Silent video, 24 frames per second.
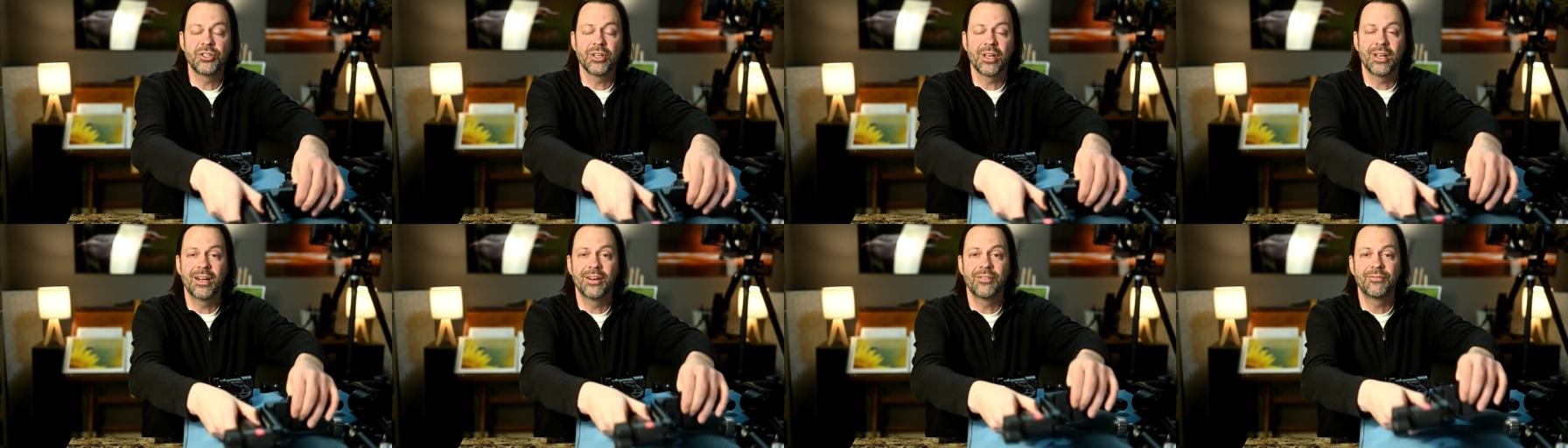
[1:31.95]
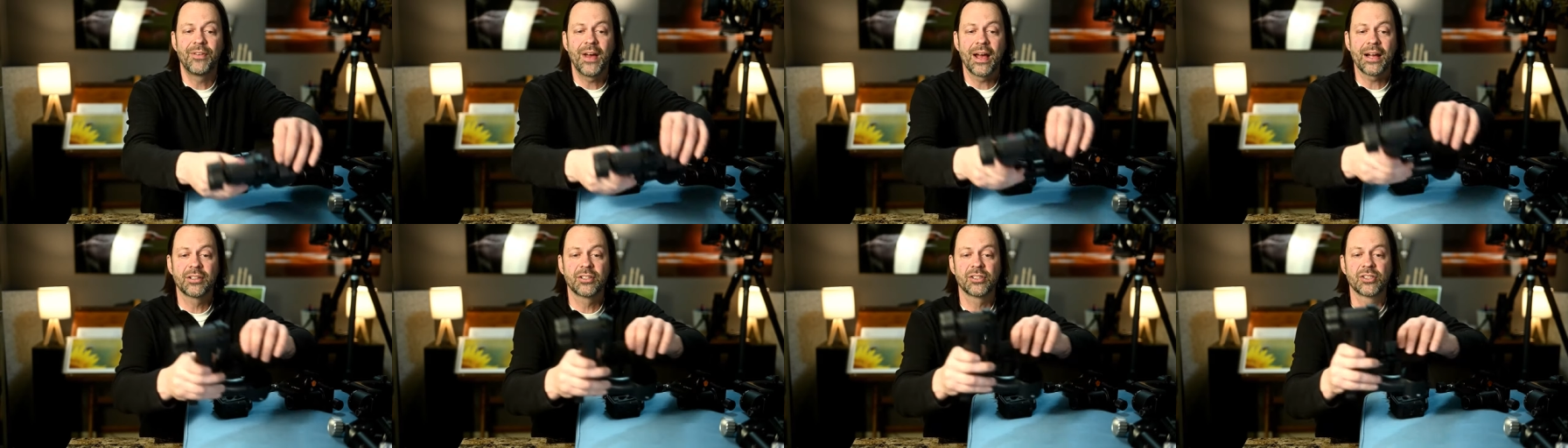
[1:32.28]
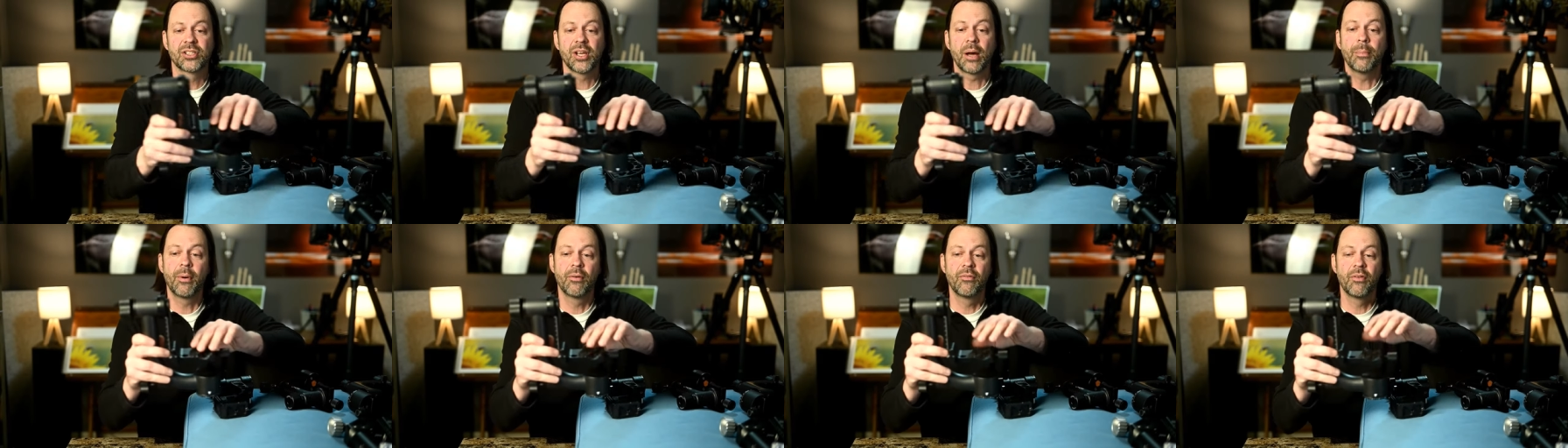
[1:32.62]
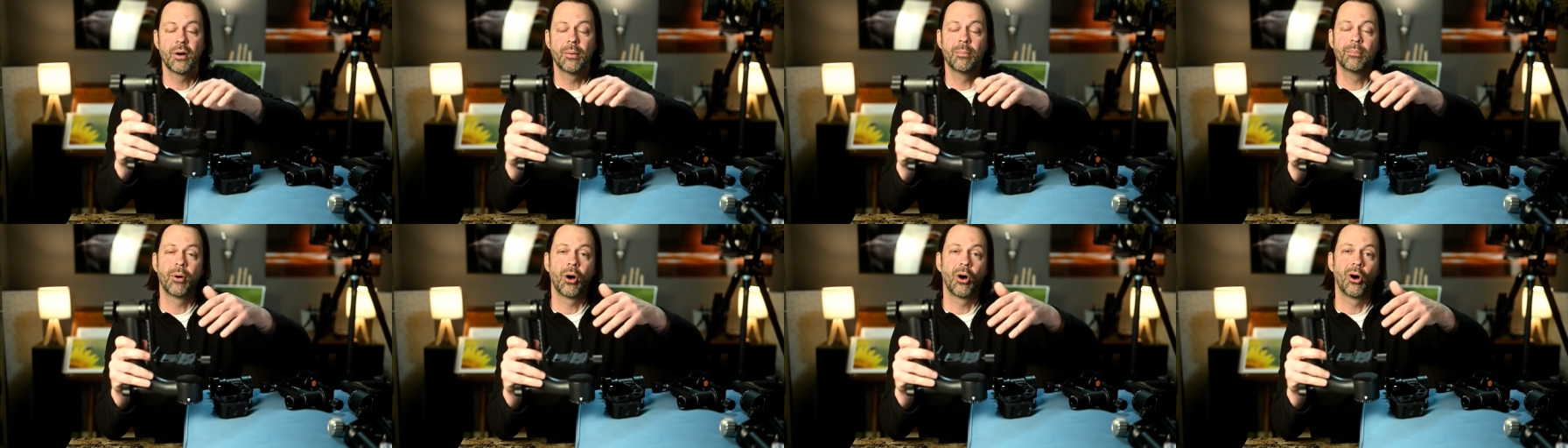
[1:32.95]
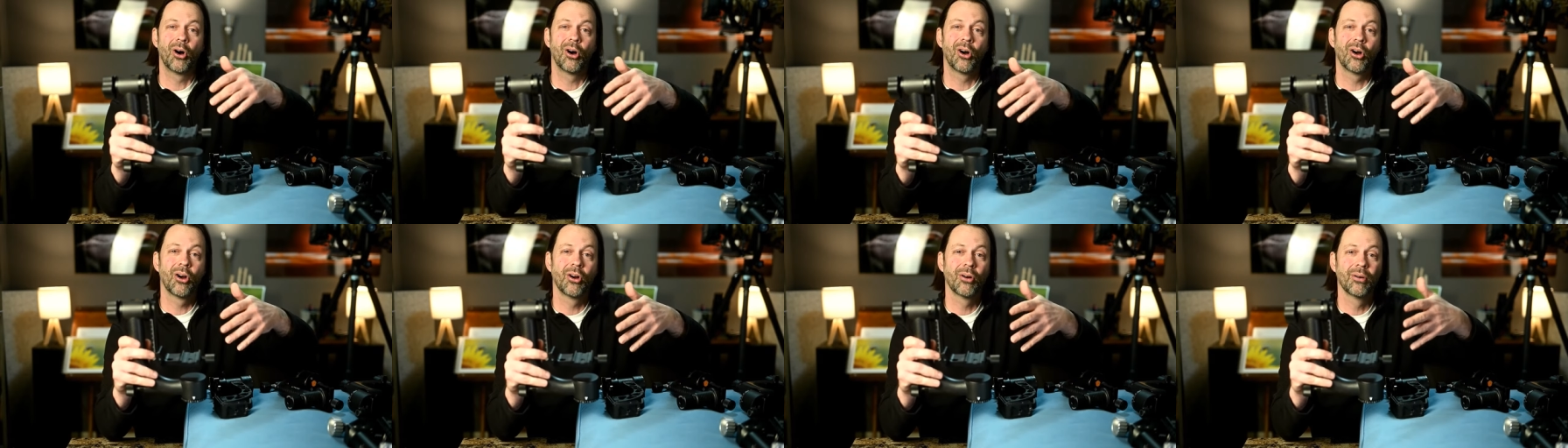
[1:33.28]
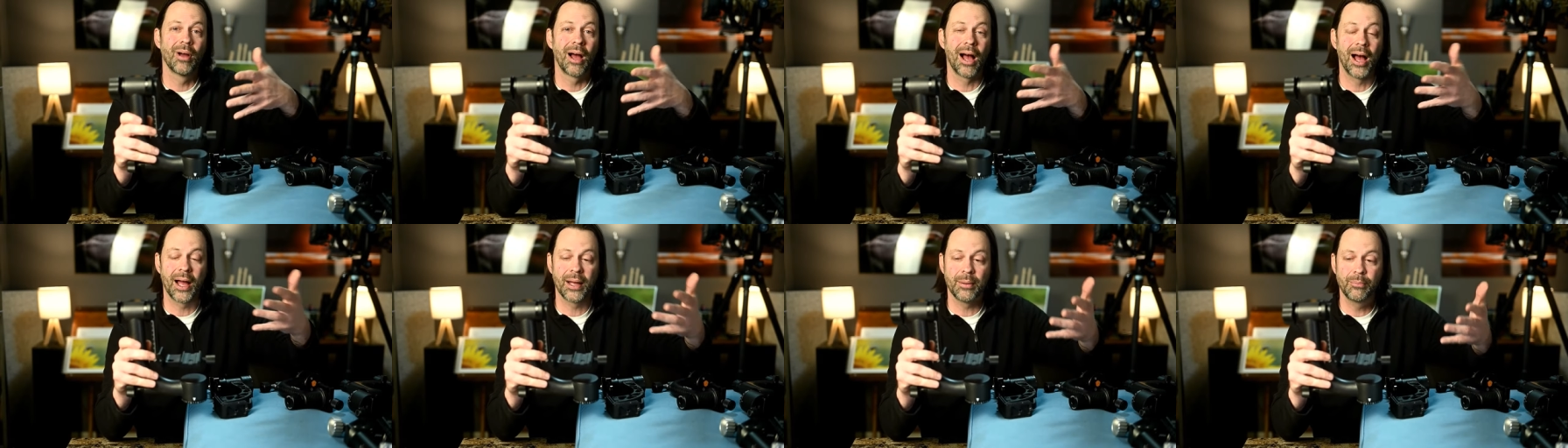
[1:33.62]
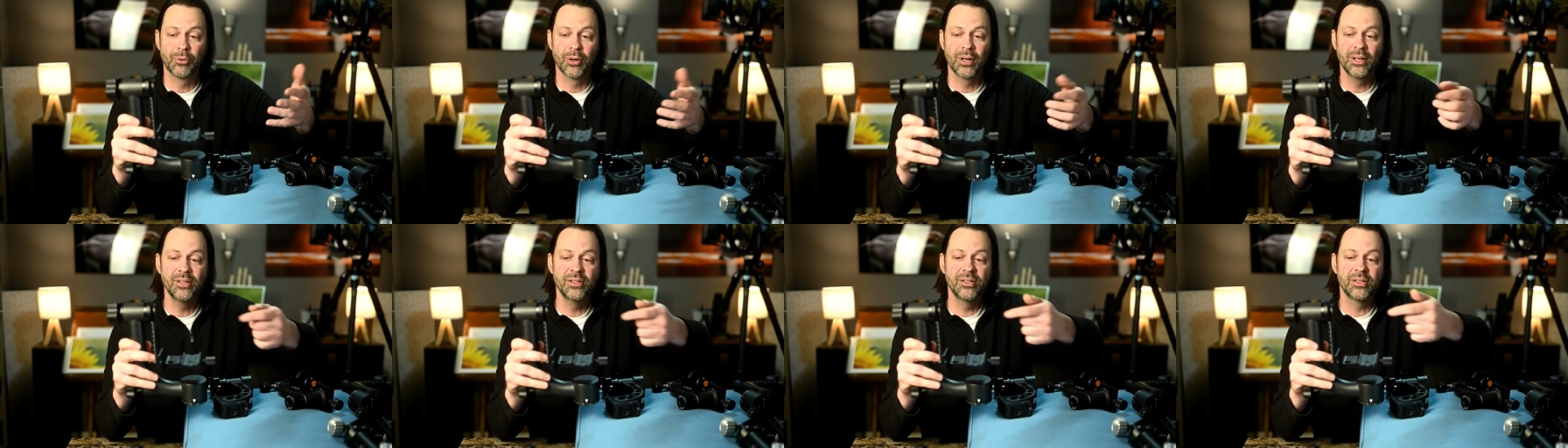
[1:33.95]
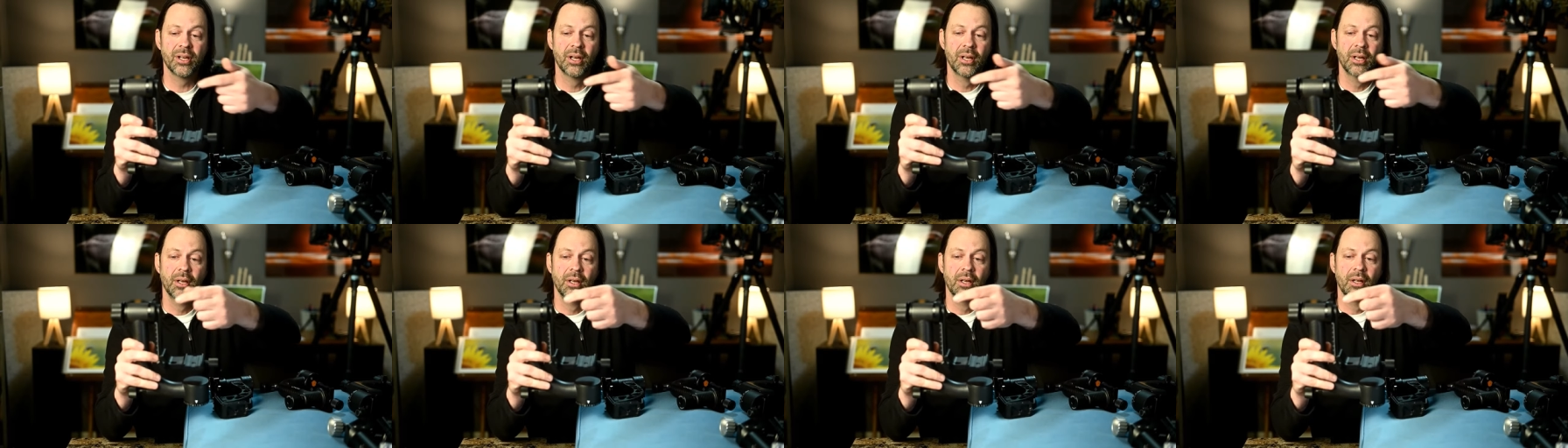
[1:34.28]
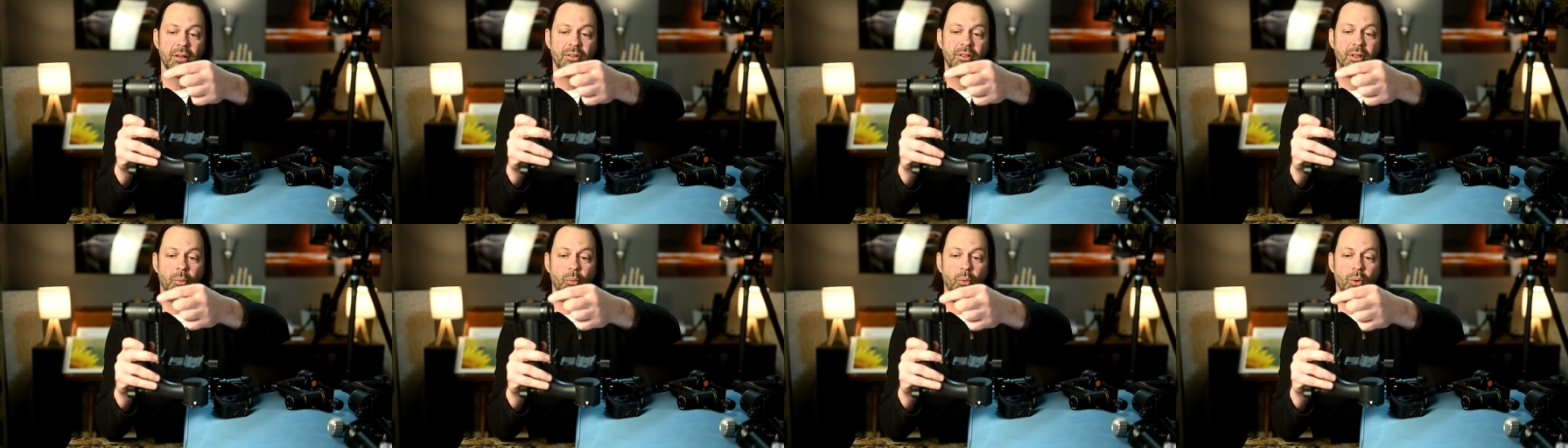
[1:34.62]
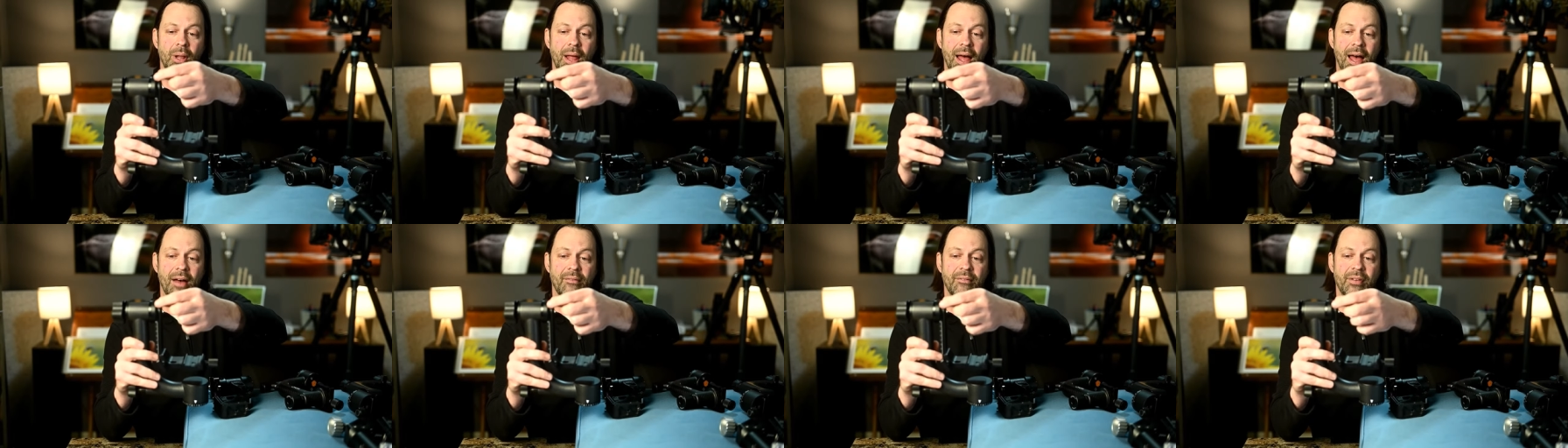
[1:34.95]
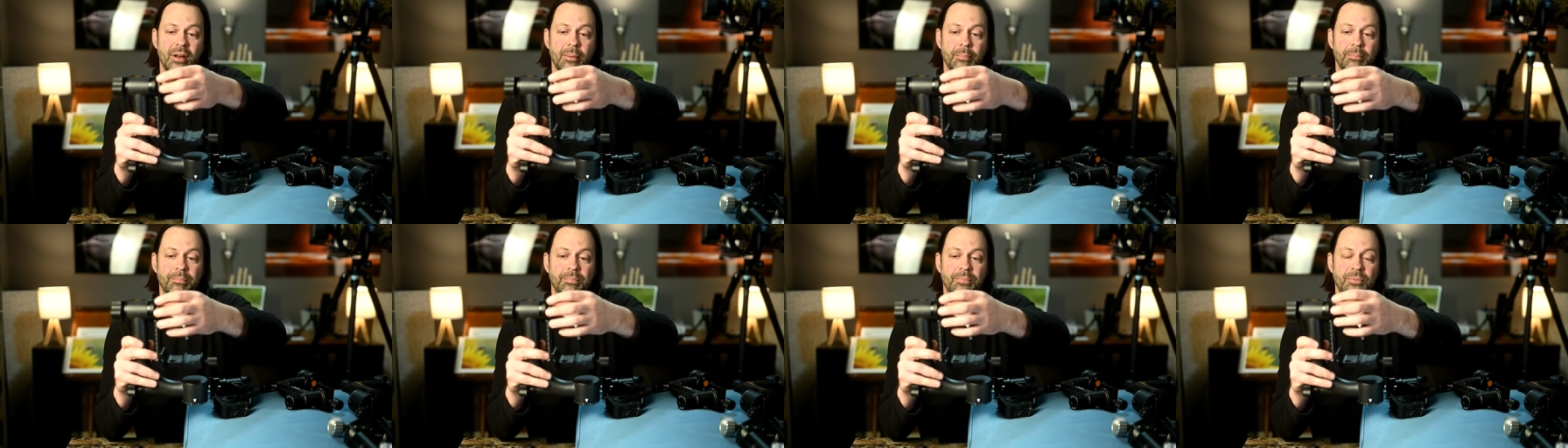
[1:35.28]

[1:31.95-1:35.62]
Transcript: And in fact, some of them are hybrids that will have an, a,